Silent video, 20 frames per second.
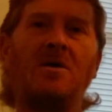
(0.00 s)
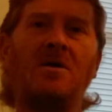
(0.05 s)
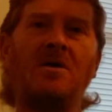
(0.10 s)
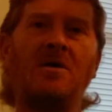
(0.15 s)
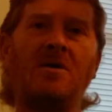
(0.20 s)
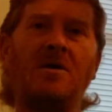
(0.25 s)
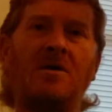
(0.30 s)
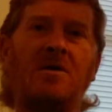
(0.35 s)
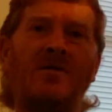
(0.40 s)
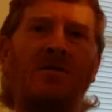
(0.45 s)

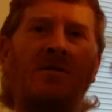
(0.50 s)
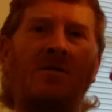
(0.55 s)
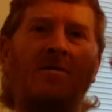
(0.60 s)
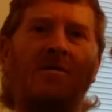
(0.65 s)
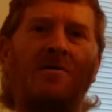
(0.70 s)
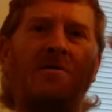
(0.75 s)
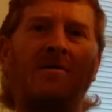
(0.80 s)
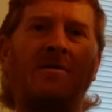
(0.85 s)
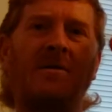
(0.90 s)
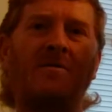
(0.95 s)
And
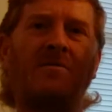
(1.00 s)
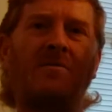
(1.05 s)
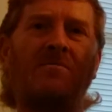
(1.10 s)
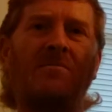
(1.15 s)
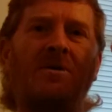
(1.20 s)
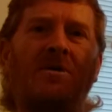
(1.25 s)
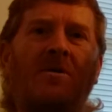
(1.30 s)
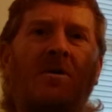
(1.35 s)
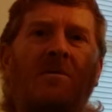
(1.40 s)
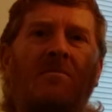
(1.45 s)
that would
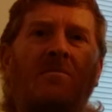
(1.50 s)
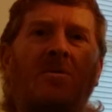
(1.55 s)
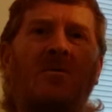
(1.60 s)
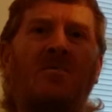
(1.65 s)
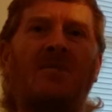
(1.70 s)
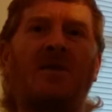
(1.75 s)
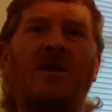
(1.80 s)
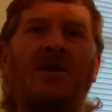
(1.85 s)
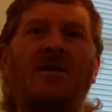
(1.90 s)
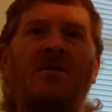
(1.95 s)
be our
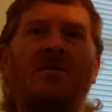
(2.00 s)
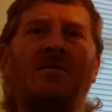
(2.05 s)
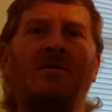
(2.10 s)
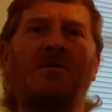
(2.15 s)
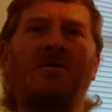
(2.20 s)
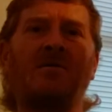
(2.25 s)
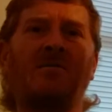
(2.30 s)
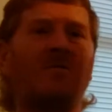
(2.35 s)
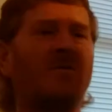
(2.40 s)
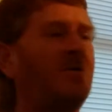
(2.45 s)
mermaid
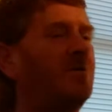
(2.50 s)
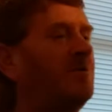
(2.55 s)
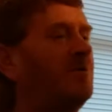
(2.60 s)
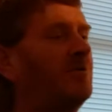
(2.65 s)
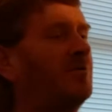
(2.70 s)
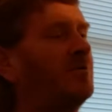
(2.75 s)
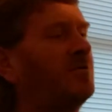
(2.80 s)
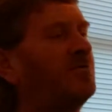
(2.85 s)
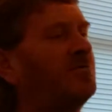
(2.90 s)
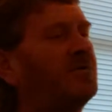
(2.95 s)
with
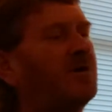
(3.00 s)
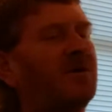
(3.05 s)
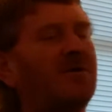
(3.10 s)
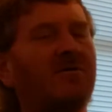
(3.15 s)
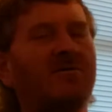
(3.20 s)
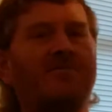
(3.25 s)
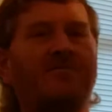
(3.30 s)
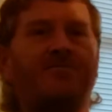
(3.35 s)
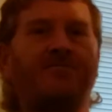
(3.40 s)
her new tail.